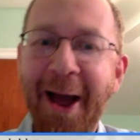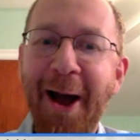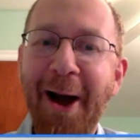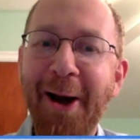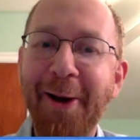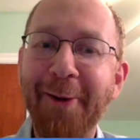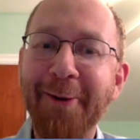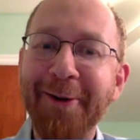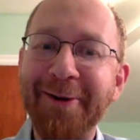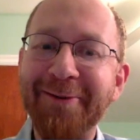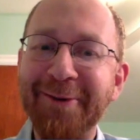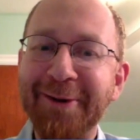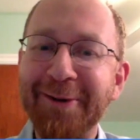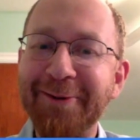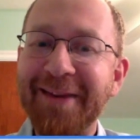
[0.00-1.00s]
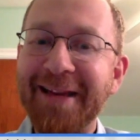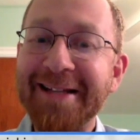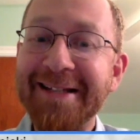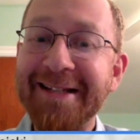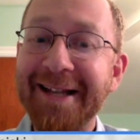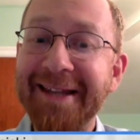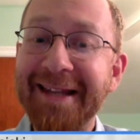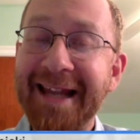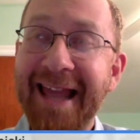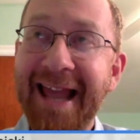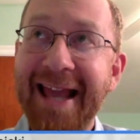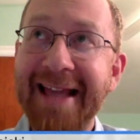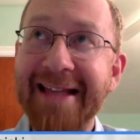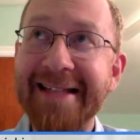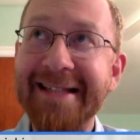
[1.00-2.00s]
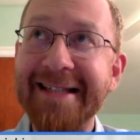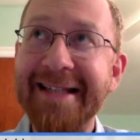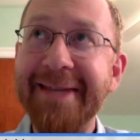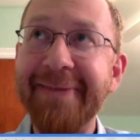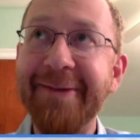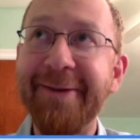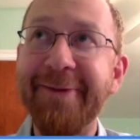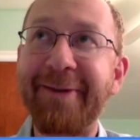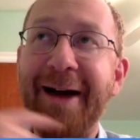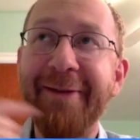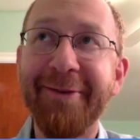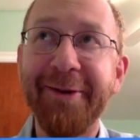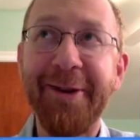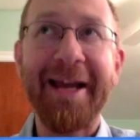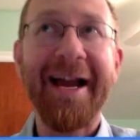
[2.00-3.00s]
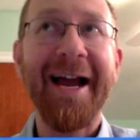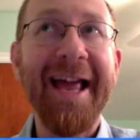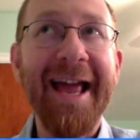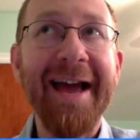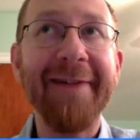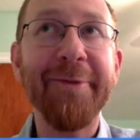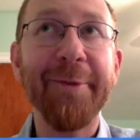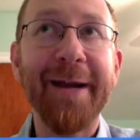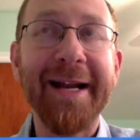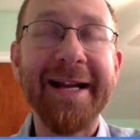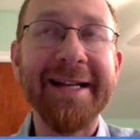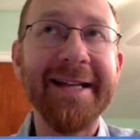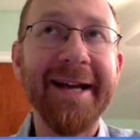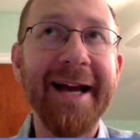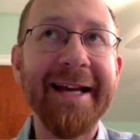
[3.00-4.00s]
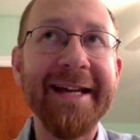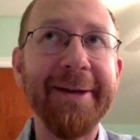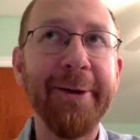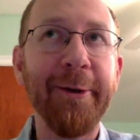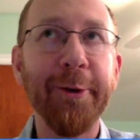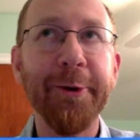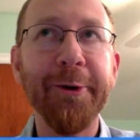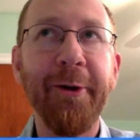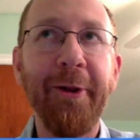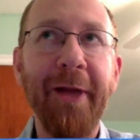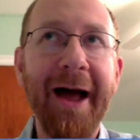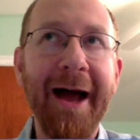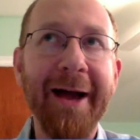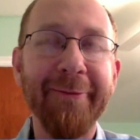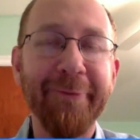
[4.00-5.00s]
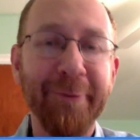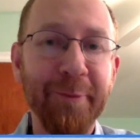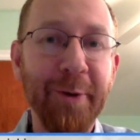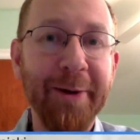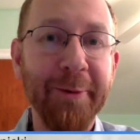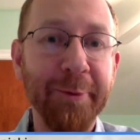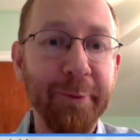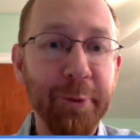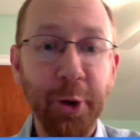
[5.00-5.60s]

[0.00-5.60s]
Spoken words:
Or if that's not the case, even if I feel like I have the right idea, I can learn a lot from what